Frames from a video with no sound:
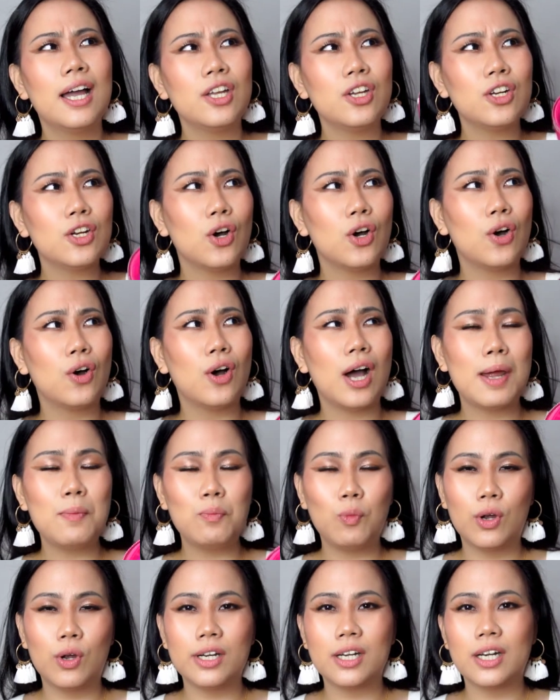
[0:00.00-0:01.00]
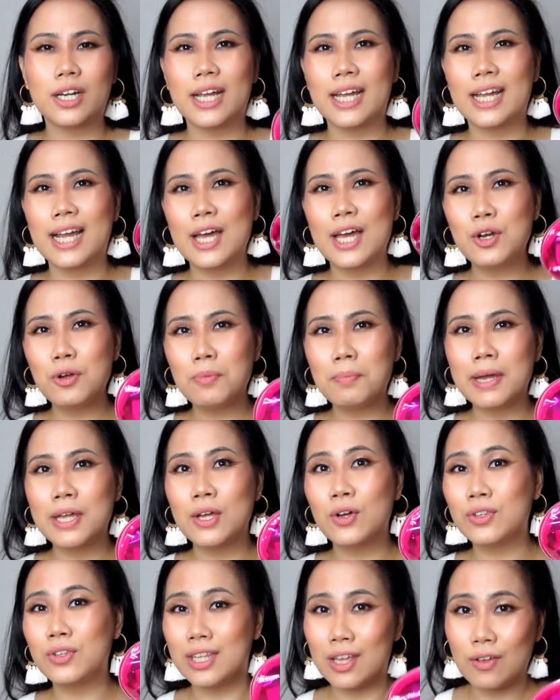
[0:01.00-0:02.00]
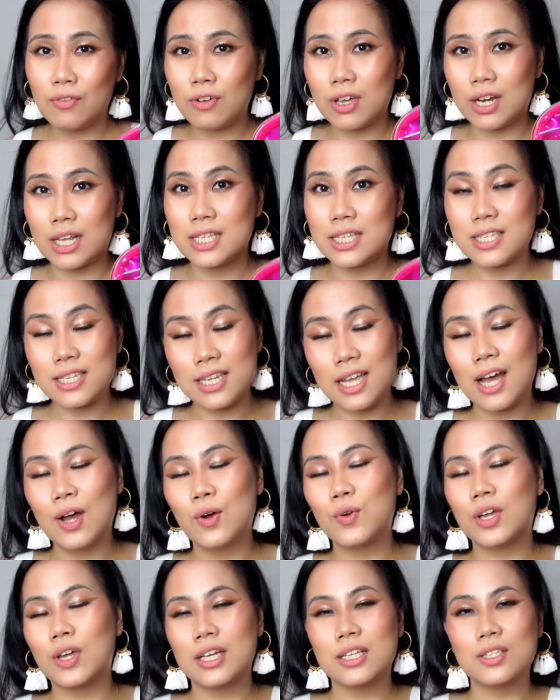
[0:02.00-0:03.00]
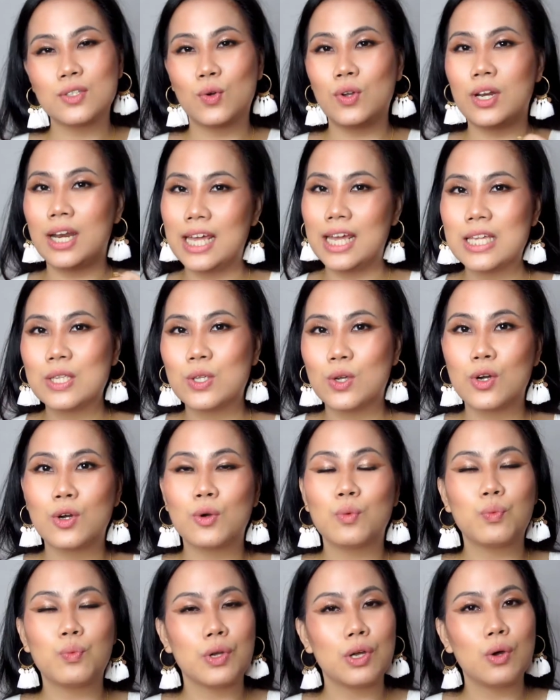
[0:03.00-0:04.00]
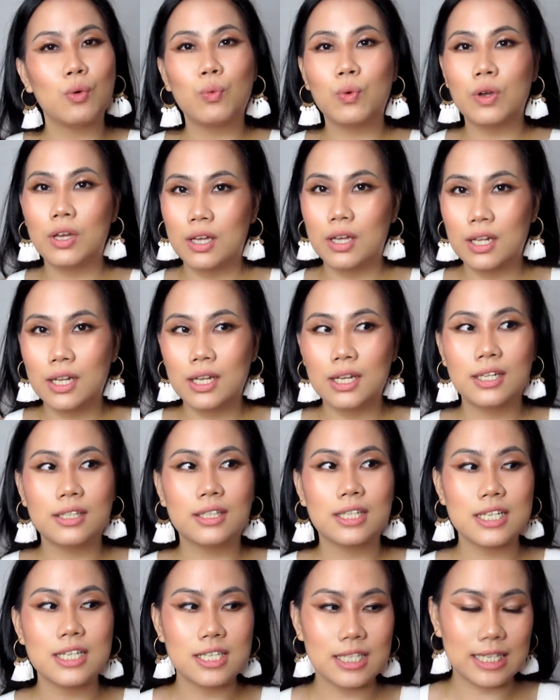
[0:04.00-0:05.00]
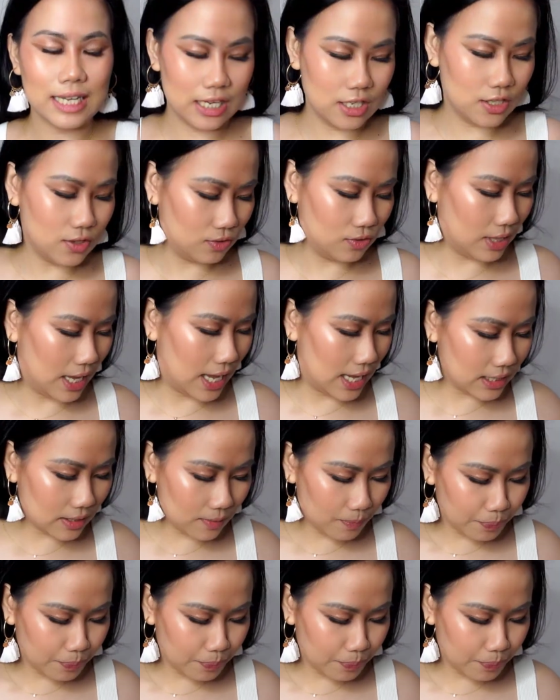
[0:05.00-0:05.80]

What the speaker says: you know, I'm wondering, ano ba yung difference niya? Okay, so later, we will discuss that.